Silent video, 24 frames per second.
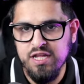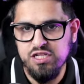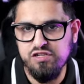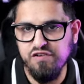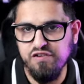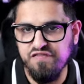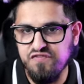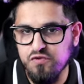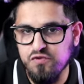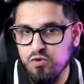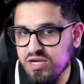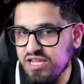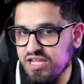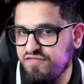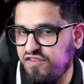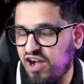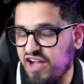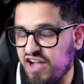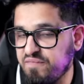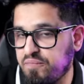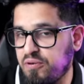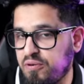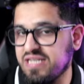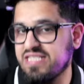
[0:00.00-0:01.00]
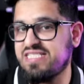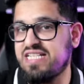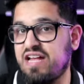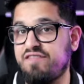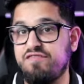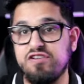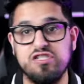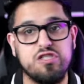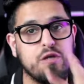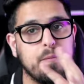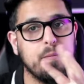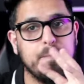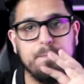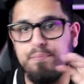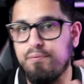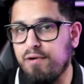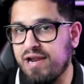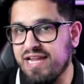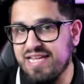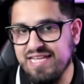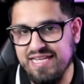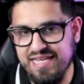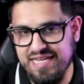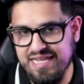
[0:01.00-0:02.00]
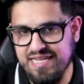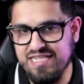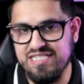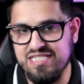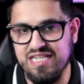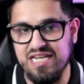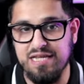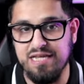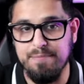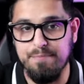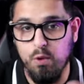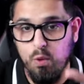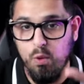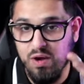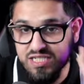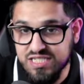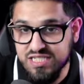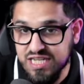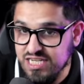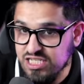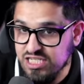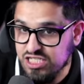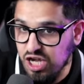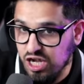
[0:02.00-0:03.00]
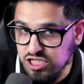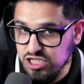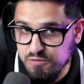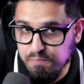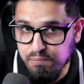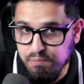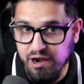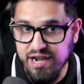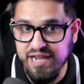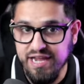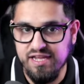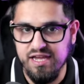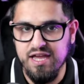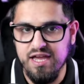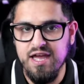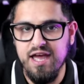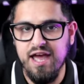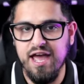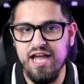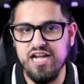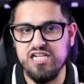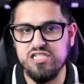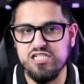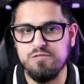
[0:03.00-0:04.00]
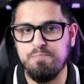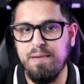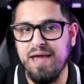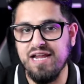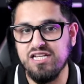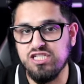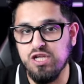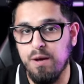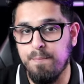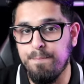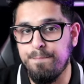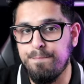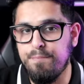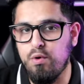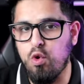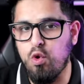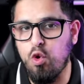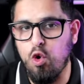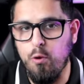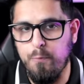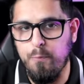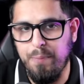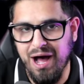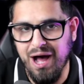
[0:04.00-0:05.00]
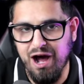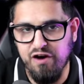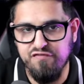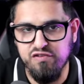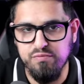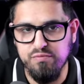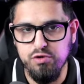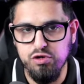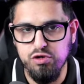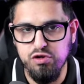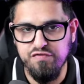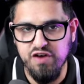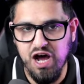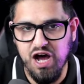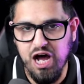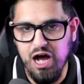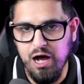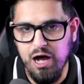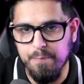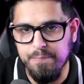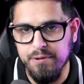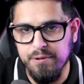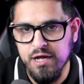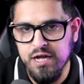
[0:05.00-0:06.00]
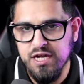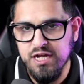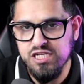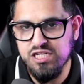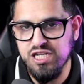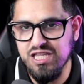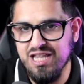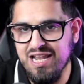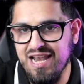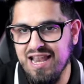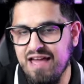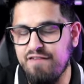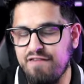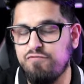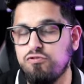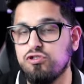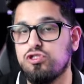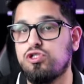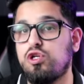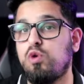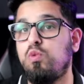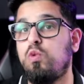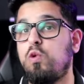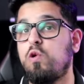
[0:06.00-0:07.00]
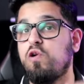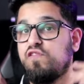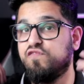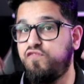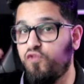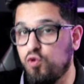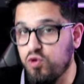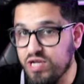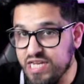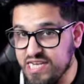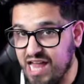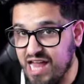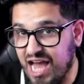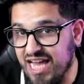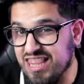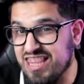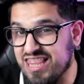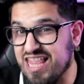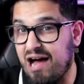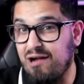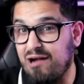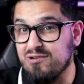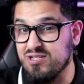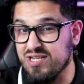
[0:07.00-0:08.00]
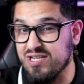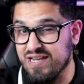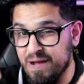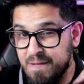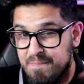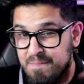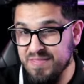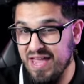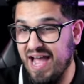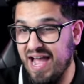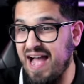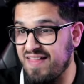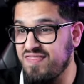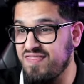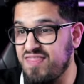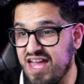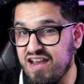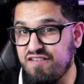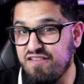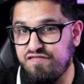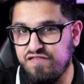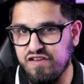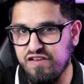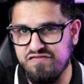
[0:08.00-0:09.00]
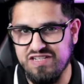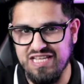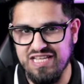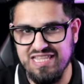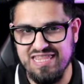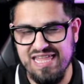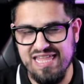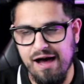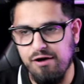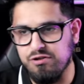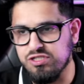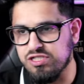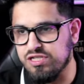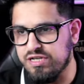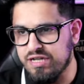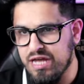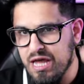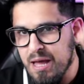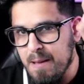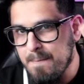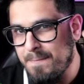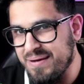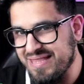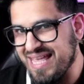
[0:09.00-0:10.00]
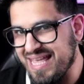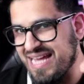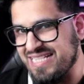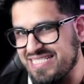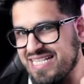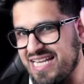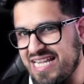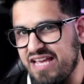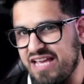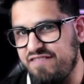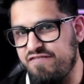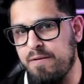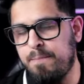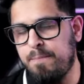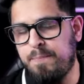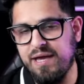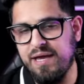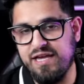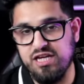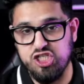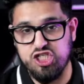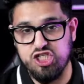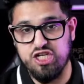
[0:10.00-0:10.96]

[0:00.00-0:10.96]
to 45.7 to break easily. But once it does break, expect a more powerful move up to the levels towards 49,000 and then 50,000. But there's an even bigger